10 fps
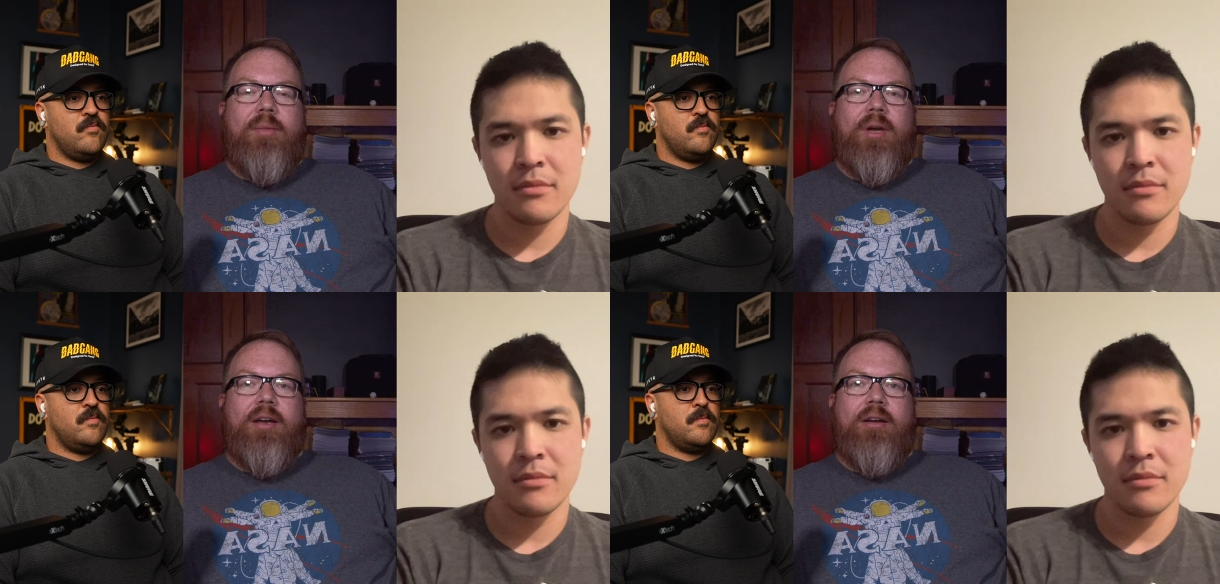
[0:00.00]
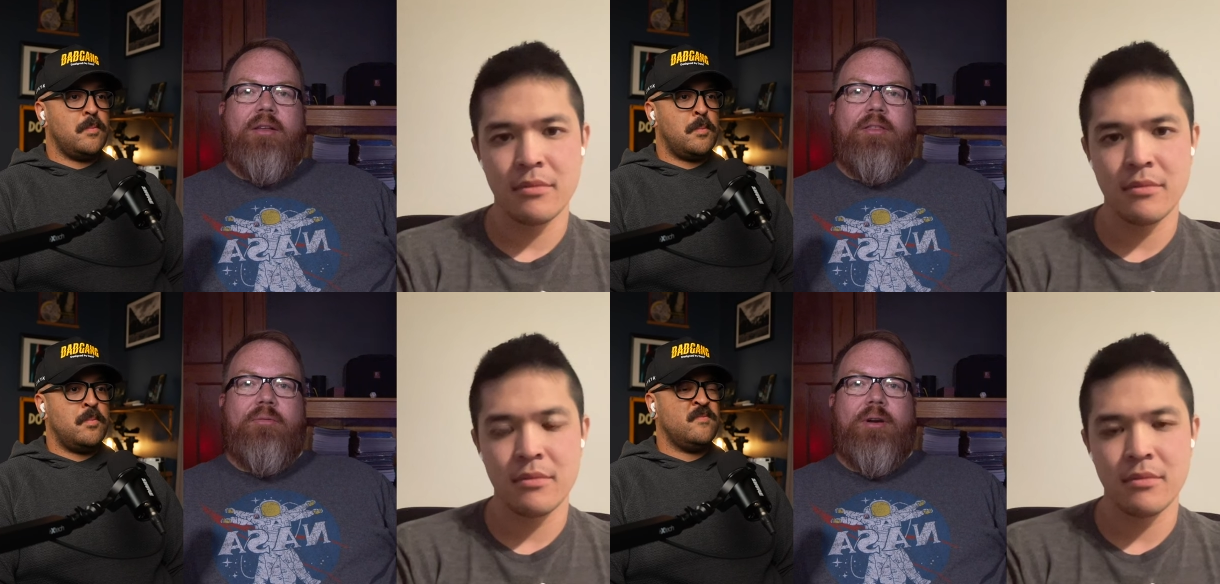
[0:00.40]
Speaker 1: to
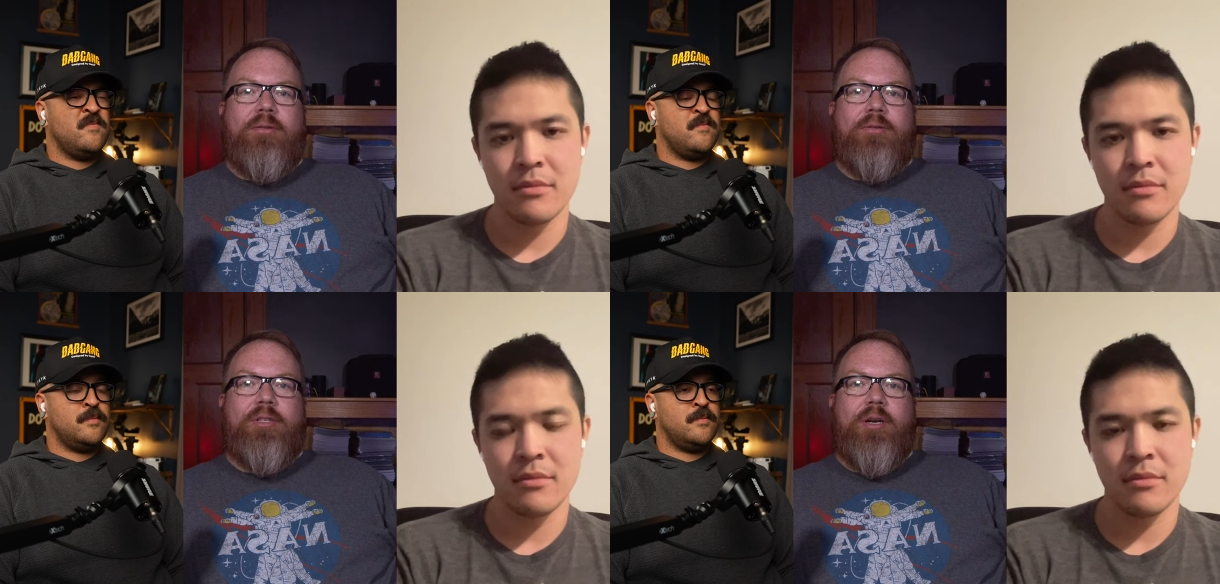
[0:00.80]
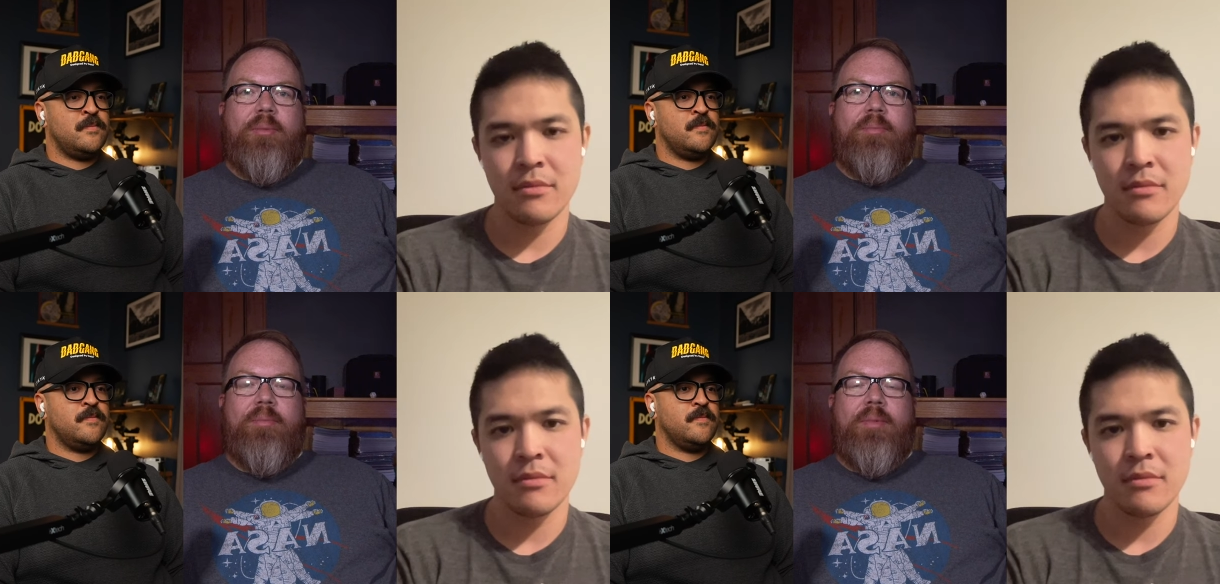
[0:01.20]
throw some
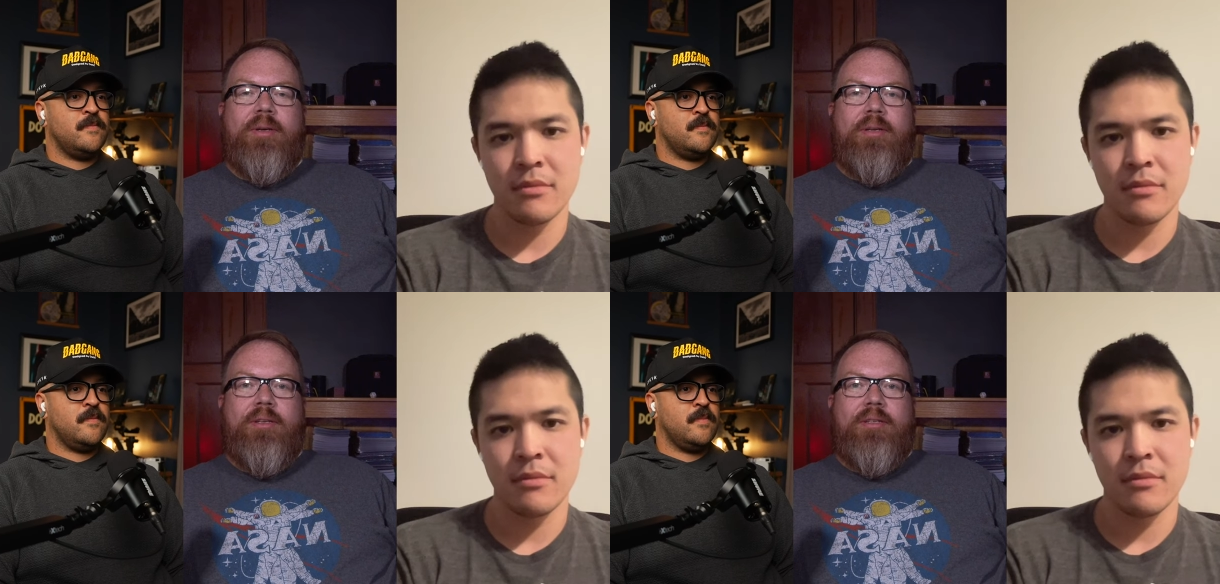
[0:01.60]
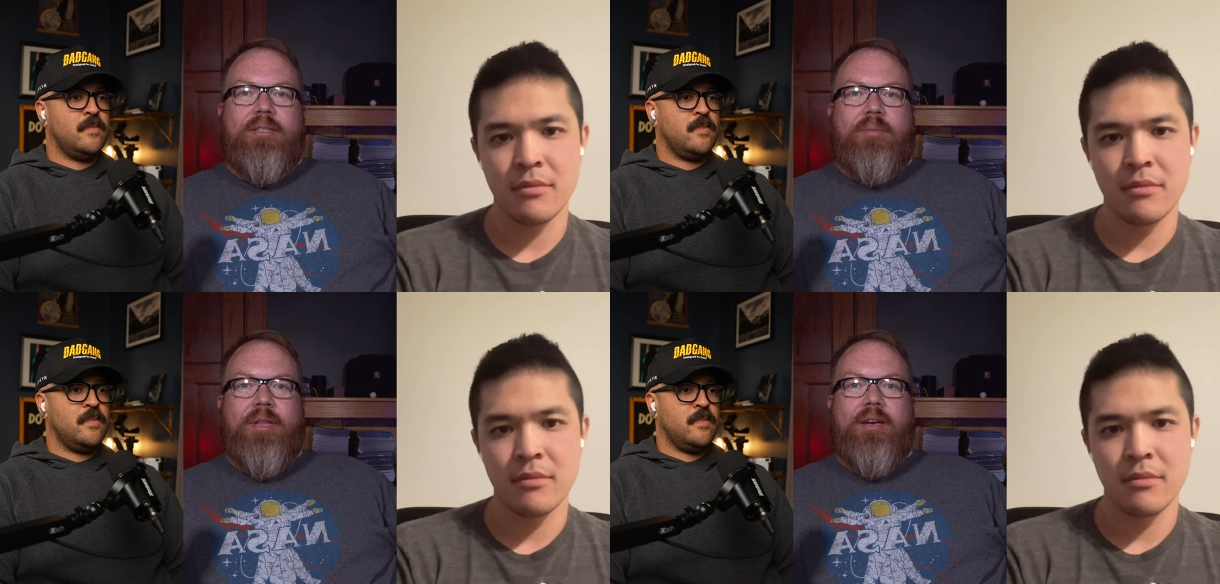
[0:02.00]
some
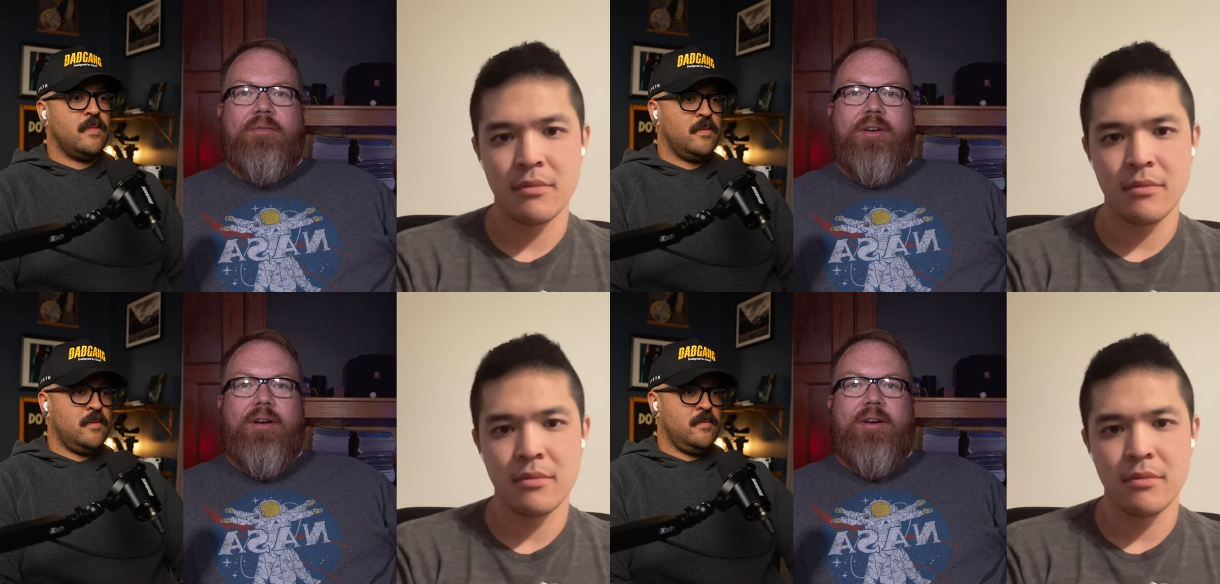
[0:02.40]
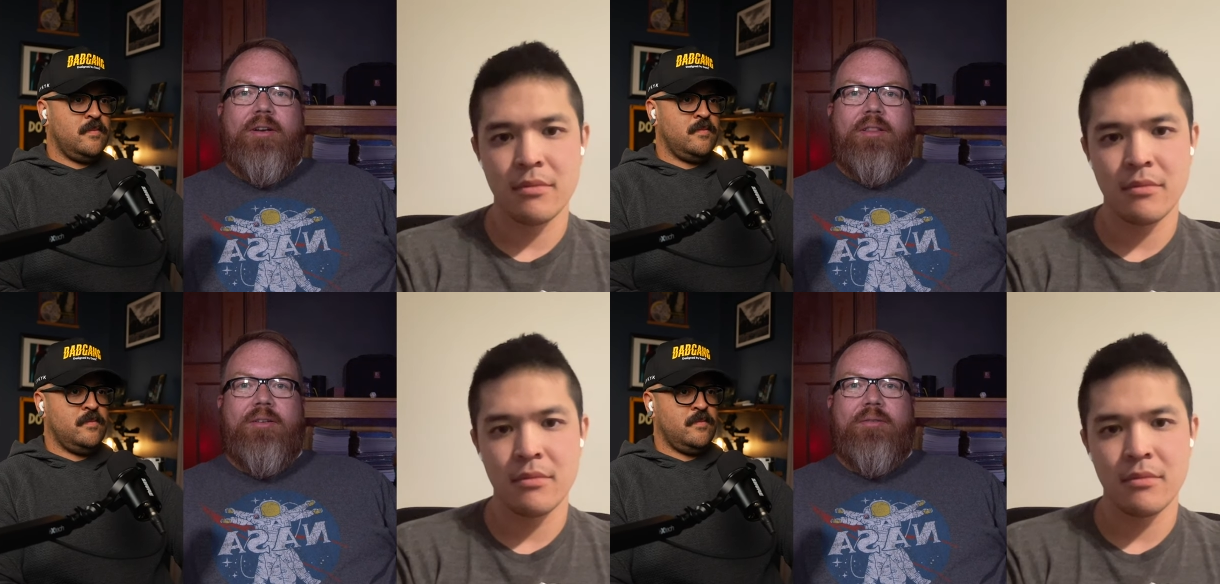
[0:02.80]
lifeguard in the
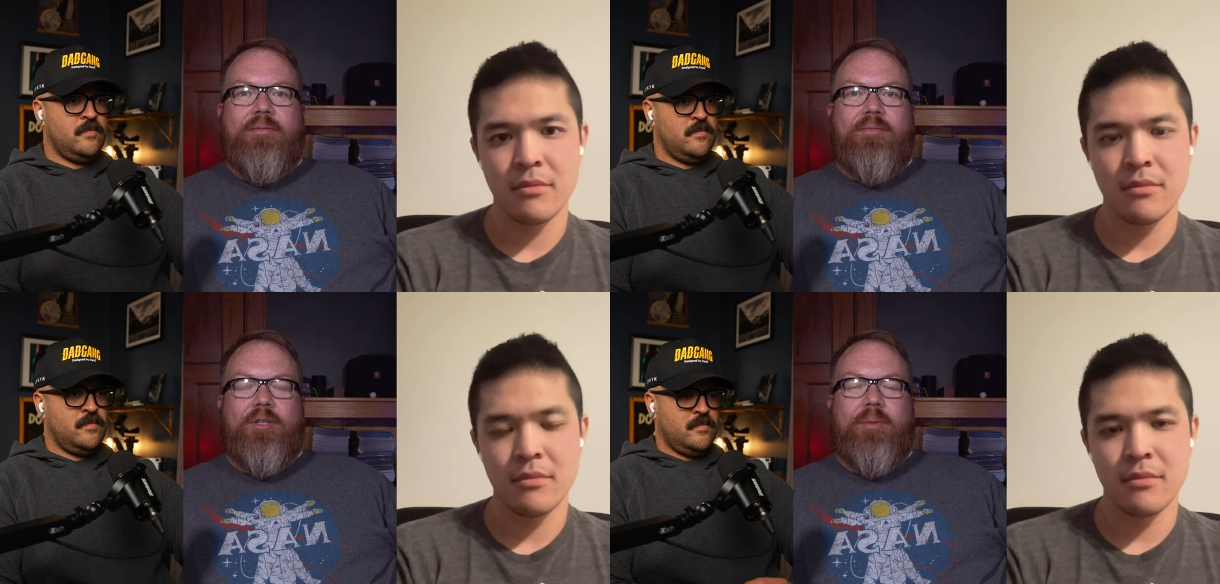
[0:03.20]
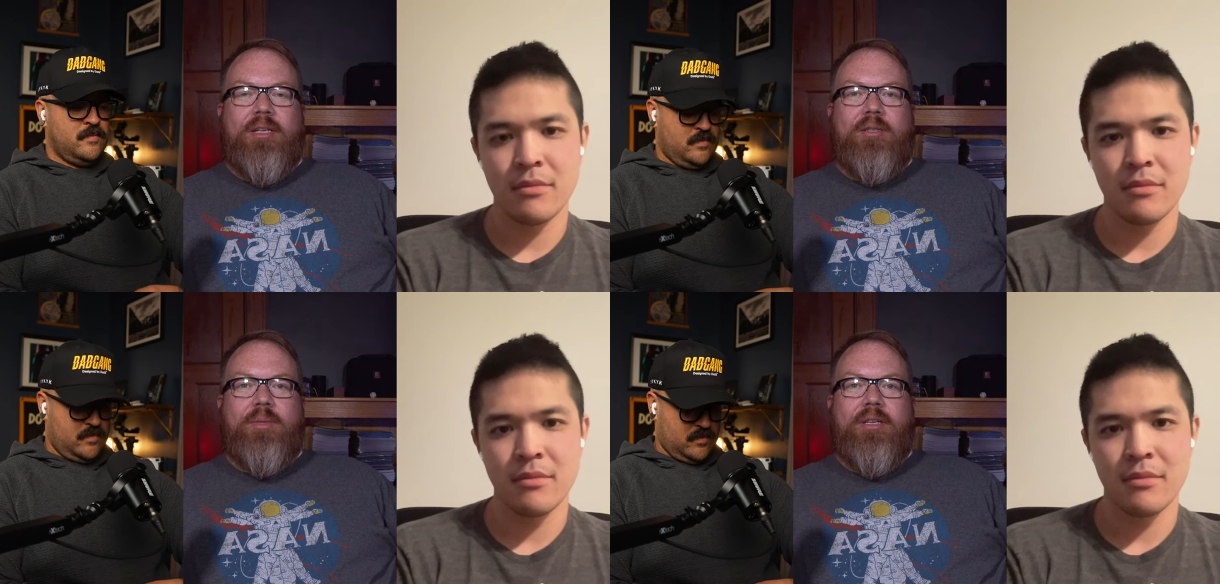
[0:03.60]
responsibility of